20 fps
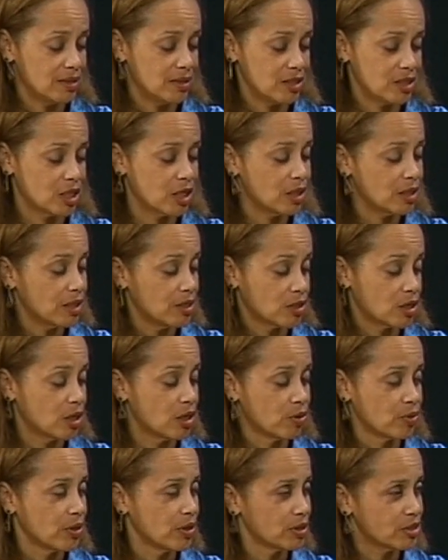
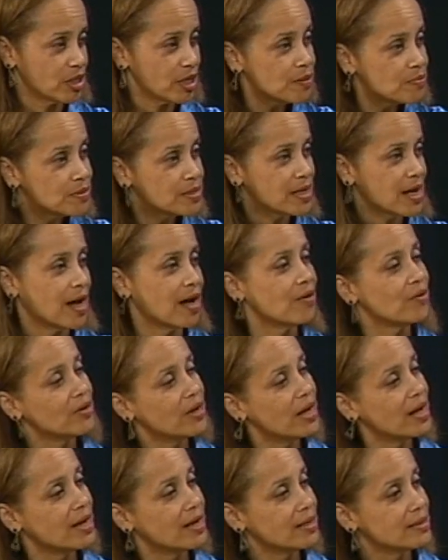colonial Jamestown
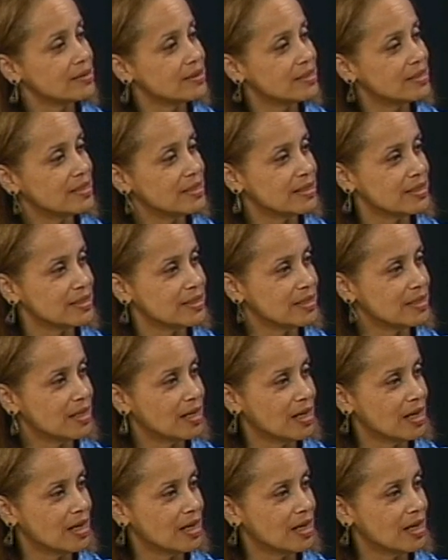and in